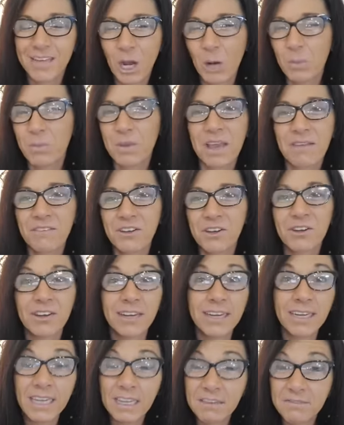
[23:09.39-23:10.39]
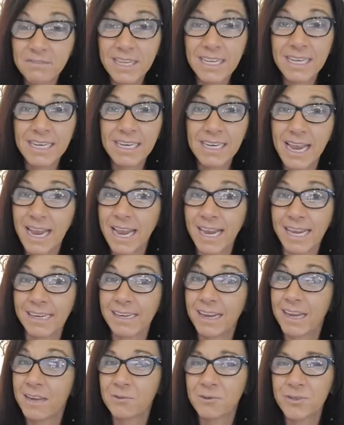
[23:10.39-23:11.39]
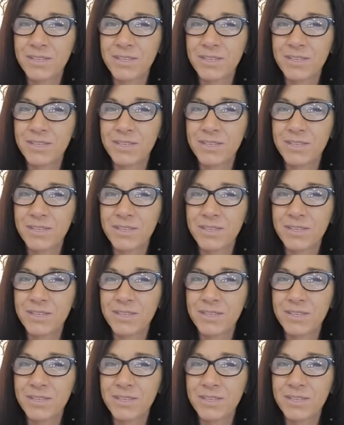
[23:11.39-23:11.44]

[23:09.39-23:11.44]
Hope you have a great evening and I